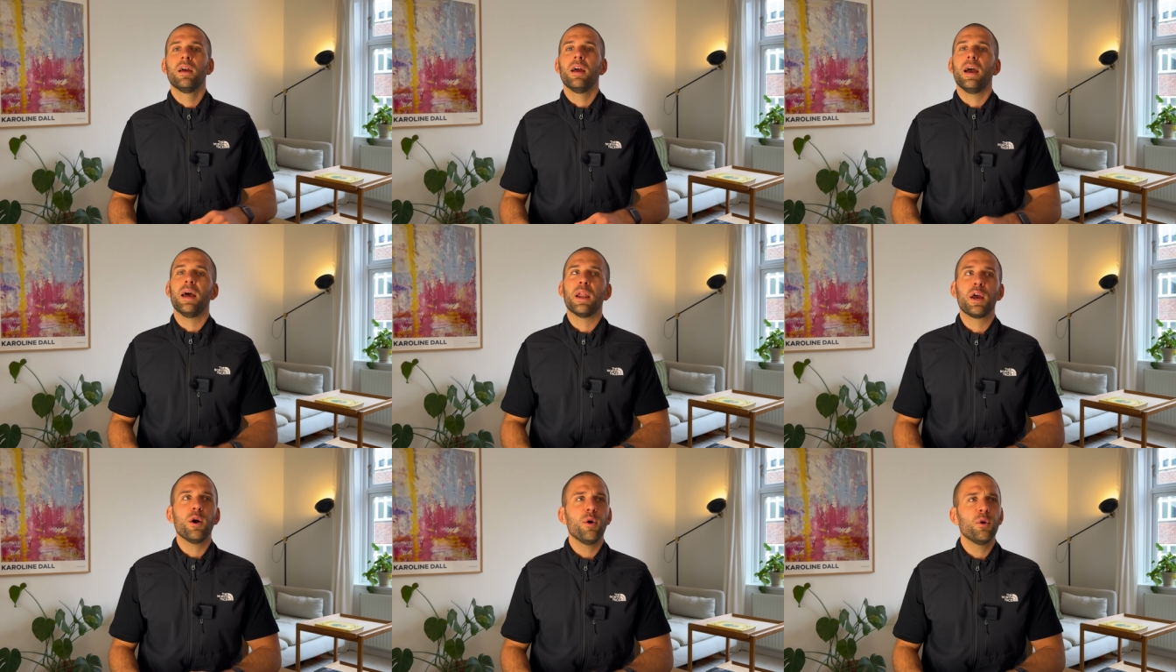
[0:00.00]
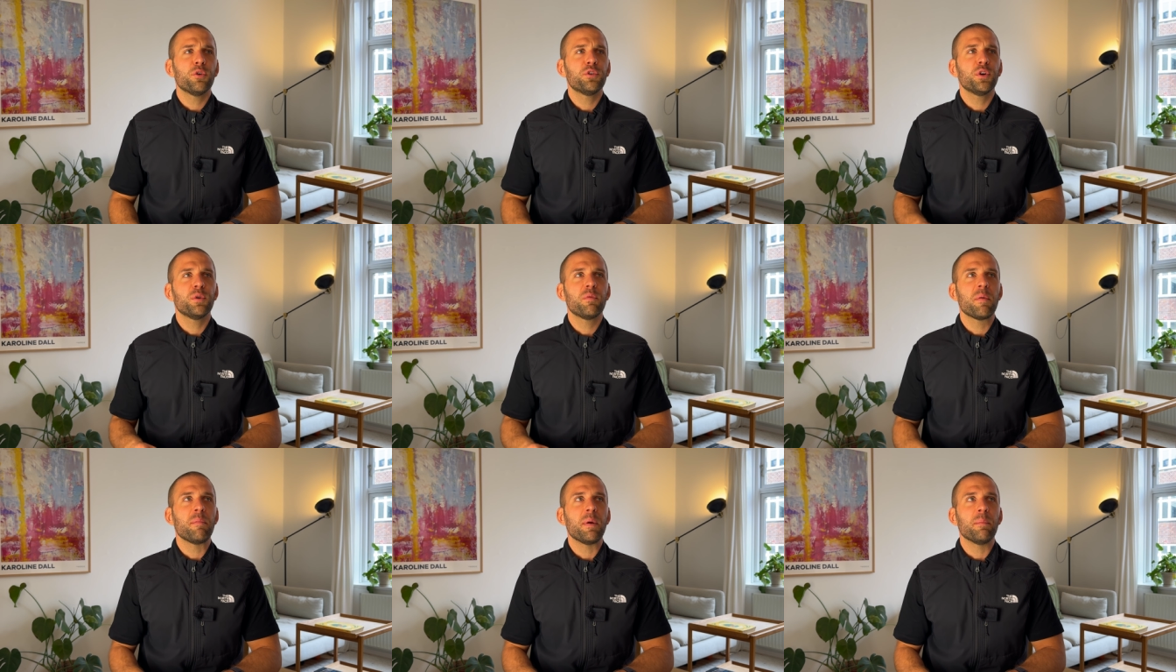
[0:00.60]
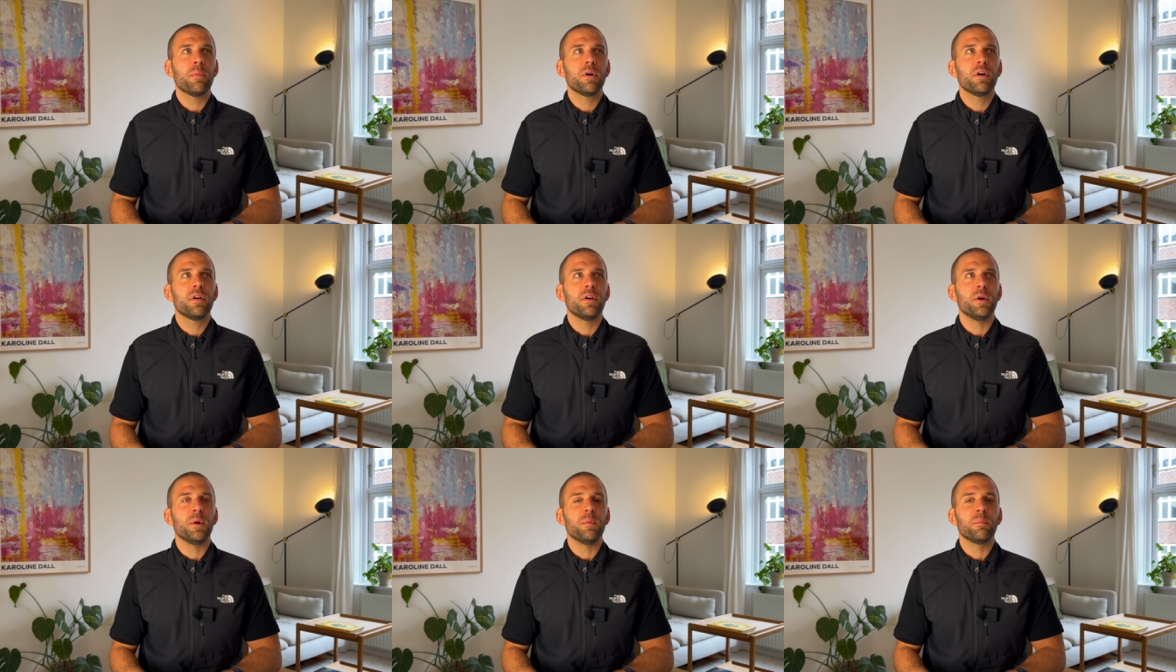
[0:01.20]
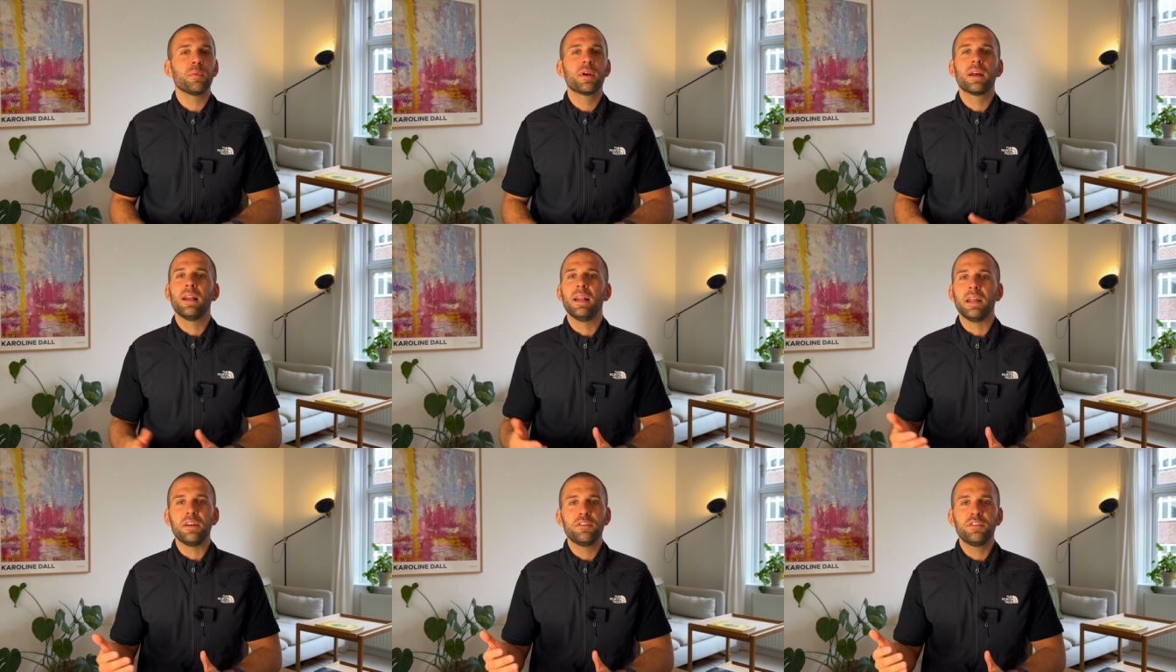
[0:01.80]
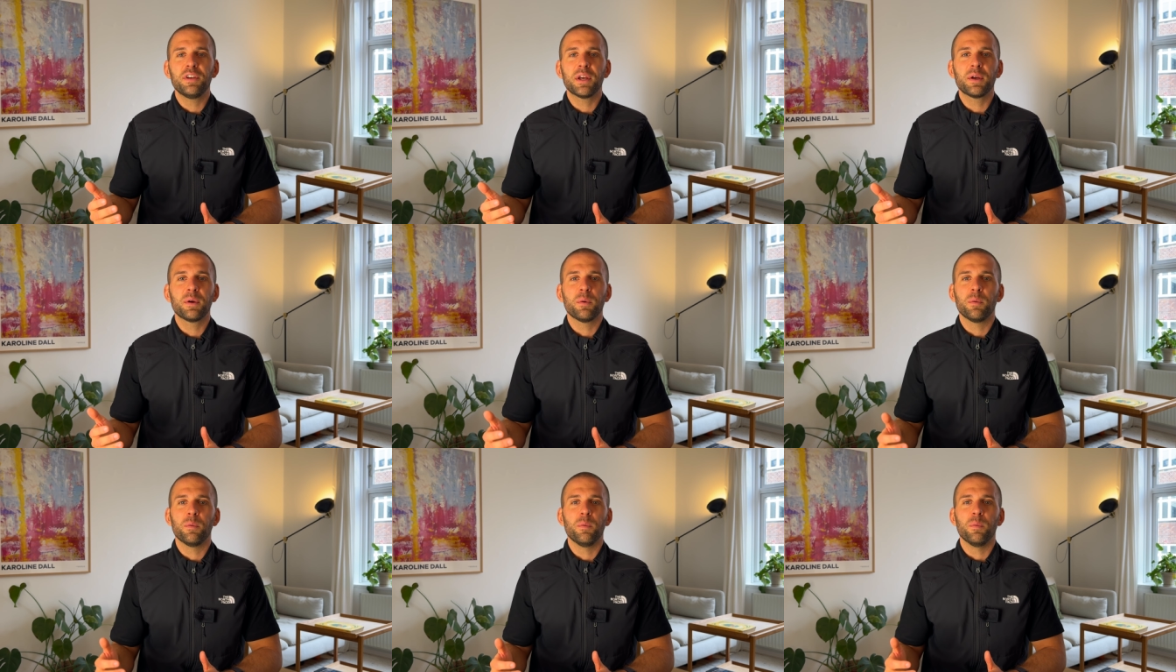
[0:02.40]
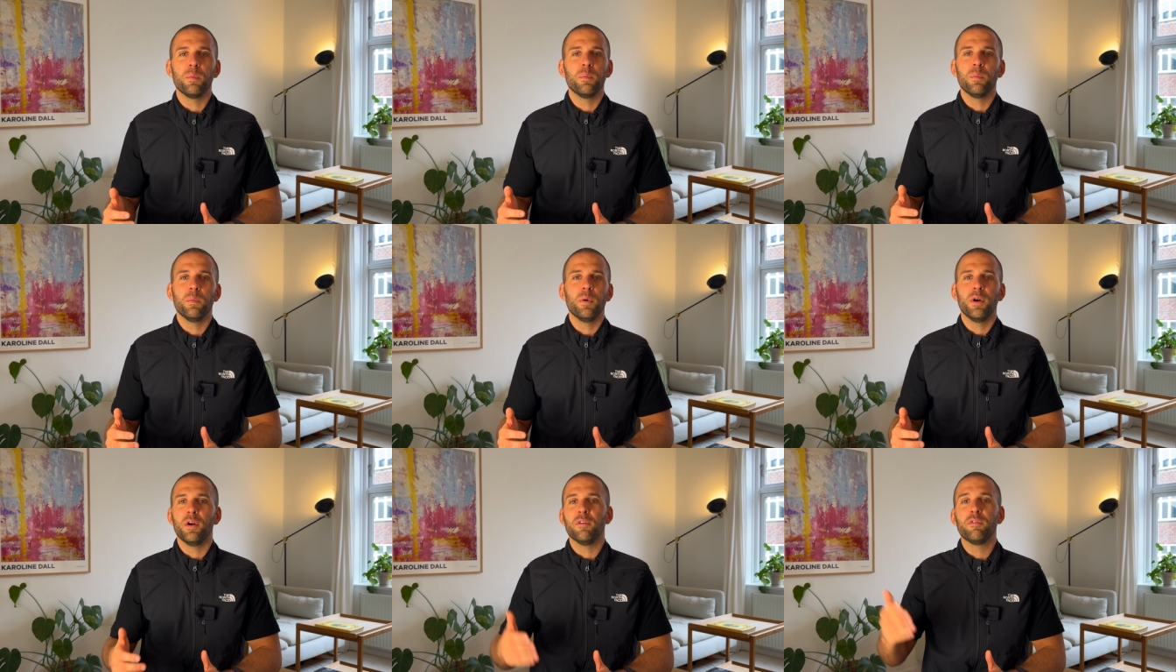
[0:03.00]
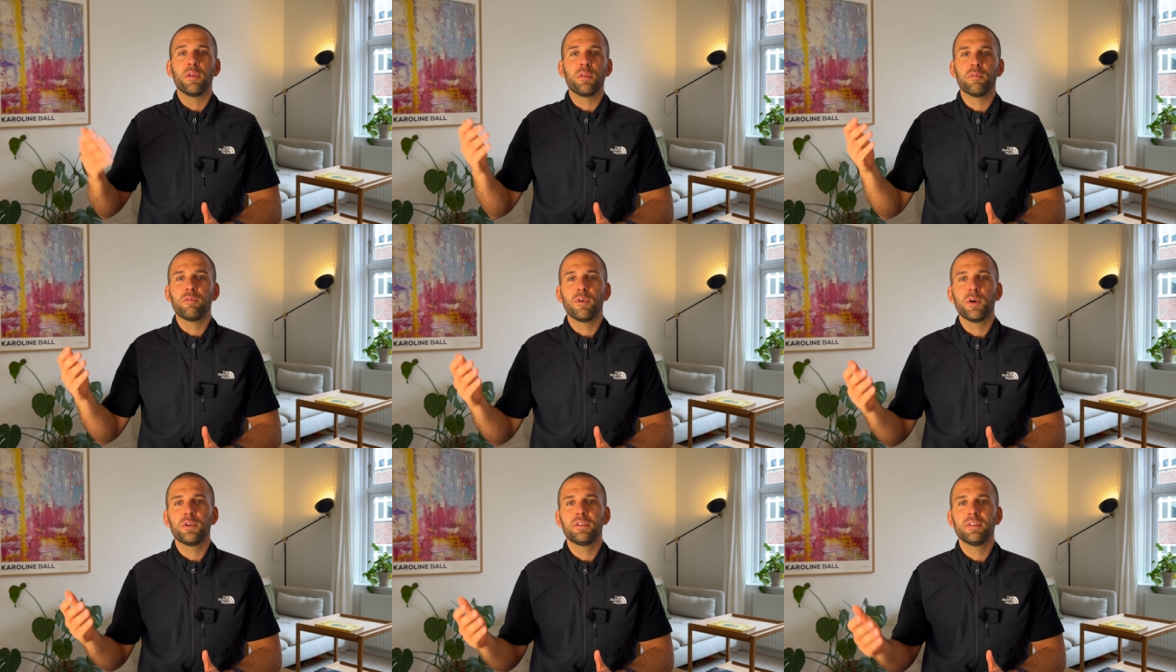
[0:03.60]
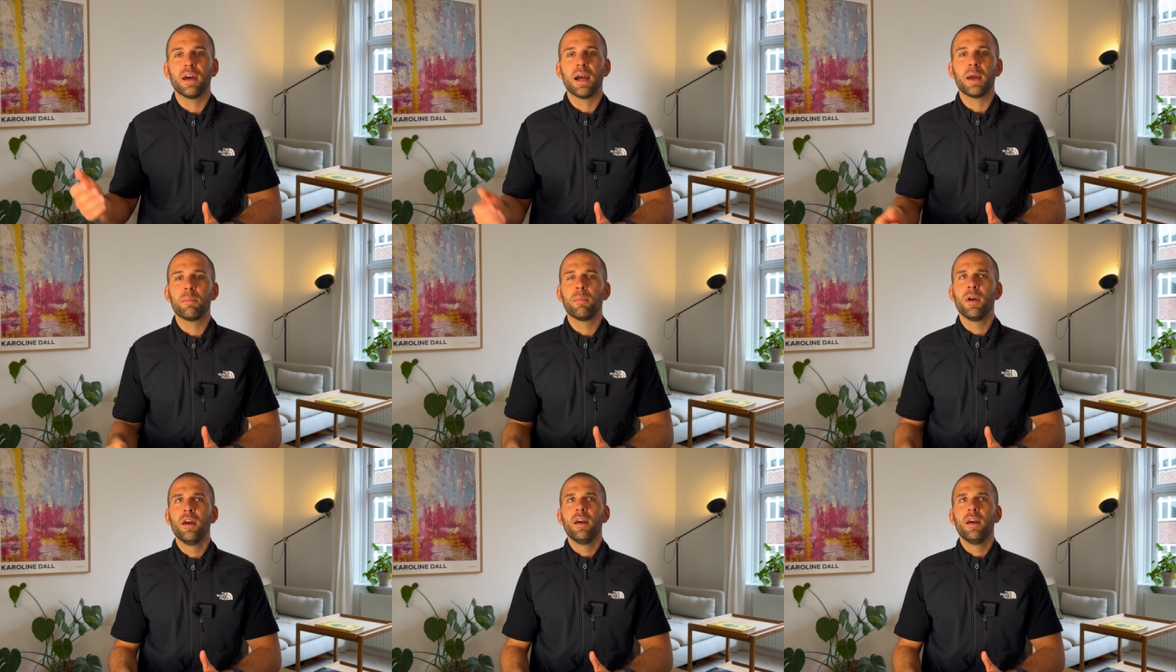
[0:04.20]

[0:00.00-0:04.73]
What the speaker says: And I also remember clinching for the first time.